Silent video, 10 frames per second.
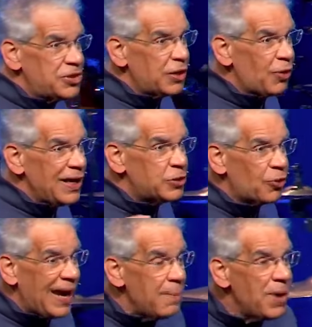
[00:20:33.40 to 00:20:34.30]
the
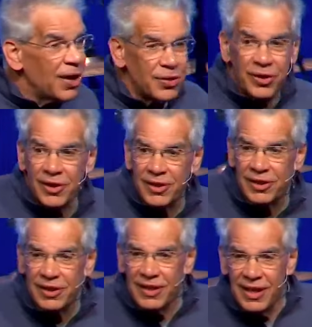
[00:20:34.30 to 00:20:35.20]
great-grandmother
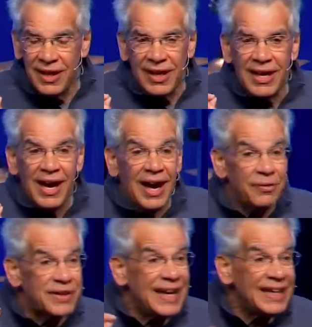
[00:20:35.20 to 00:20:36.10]

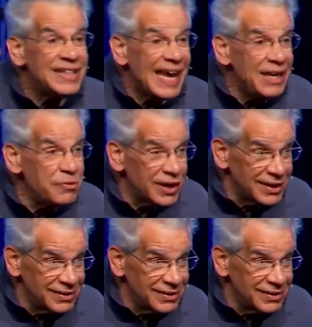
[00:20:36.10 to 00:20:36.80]
of King David.